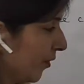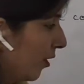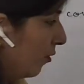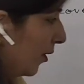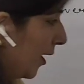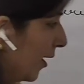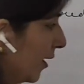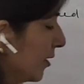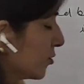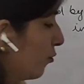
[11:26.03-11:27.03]

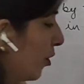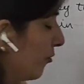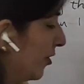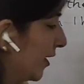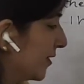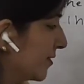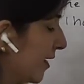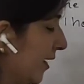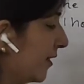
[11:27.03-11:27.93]
Okay, so what we can say,